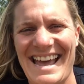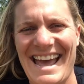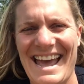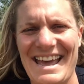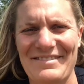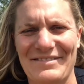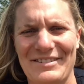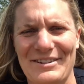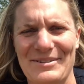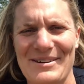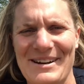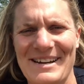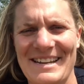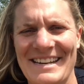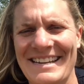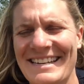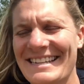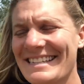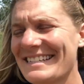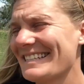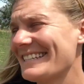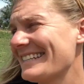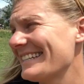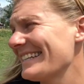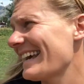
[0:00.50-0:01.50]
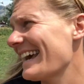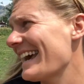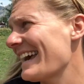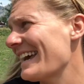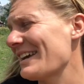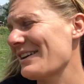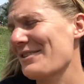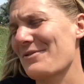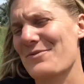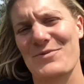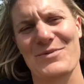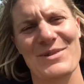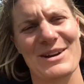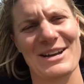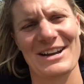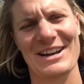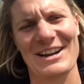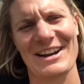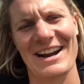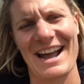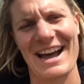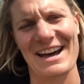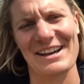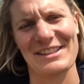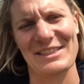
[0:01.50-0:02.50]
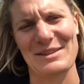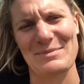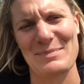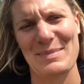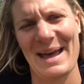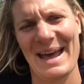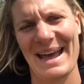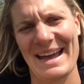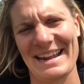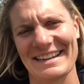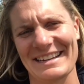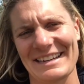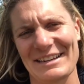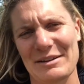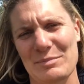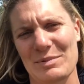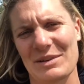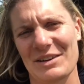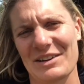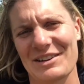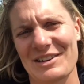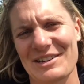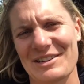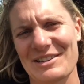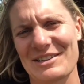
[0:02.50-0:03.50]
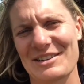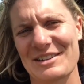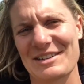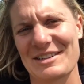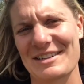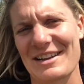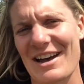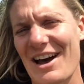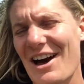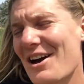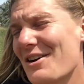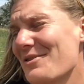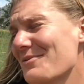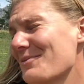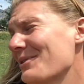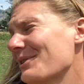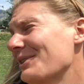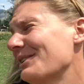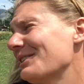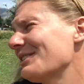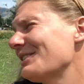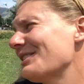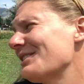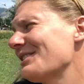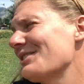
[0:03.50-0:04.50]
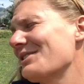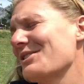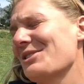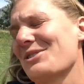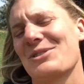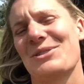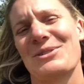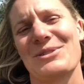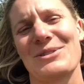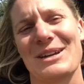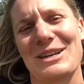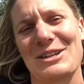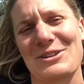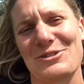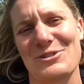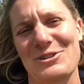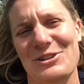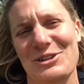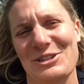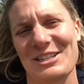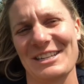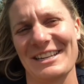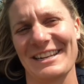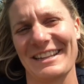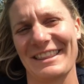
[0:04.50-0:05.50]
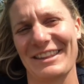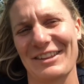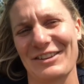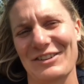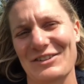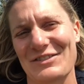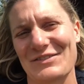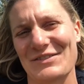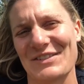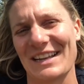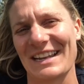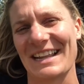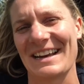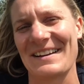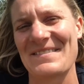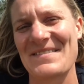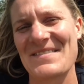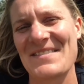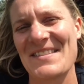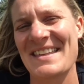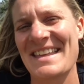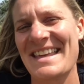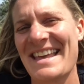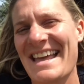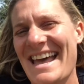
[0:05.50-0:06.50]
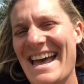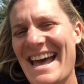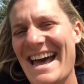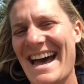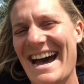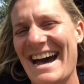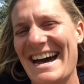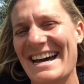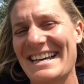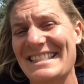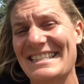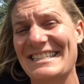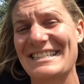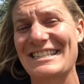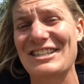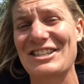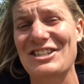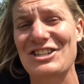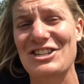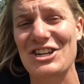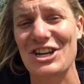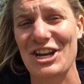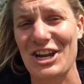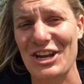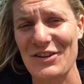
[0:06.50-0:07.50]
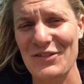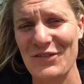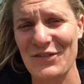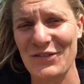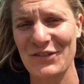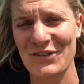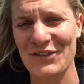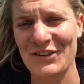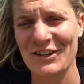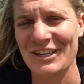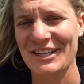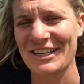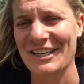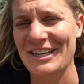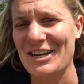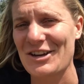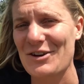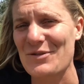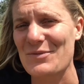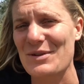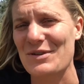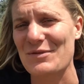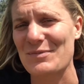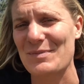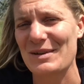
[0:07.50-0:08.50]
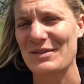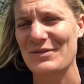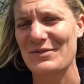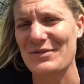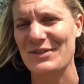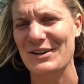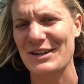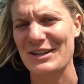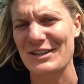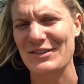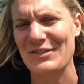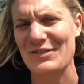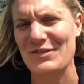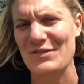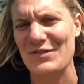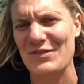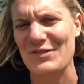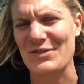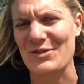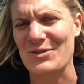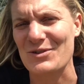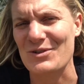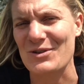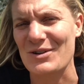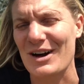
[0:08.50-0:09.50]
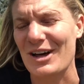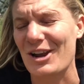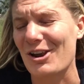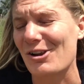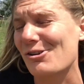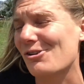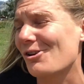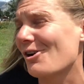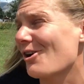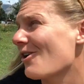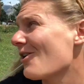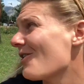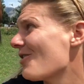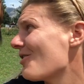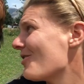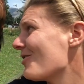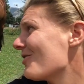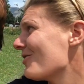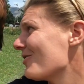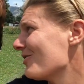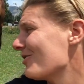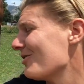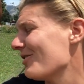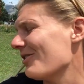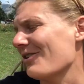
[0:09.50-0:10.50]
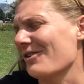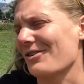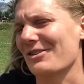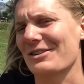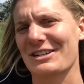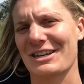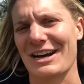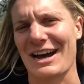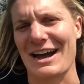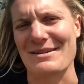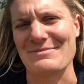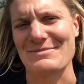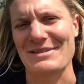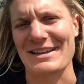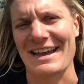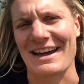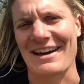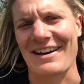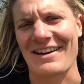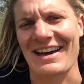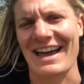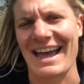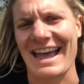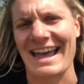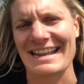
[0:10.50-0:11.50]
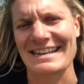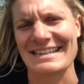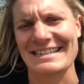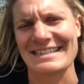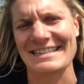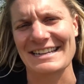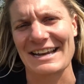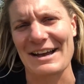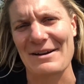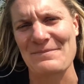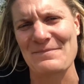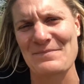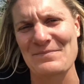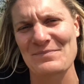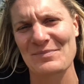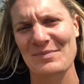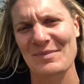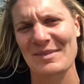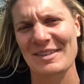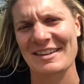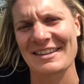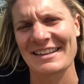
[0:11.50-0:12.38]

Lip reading: Hey everyone, today we're out in the paddock because I wanted to introduce you to this old fella. This is Chief. We've been friends for a long, long time now, and the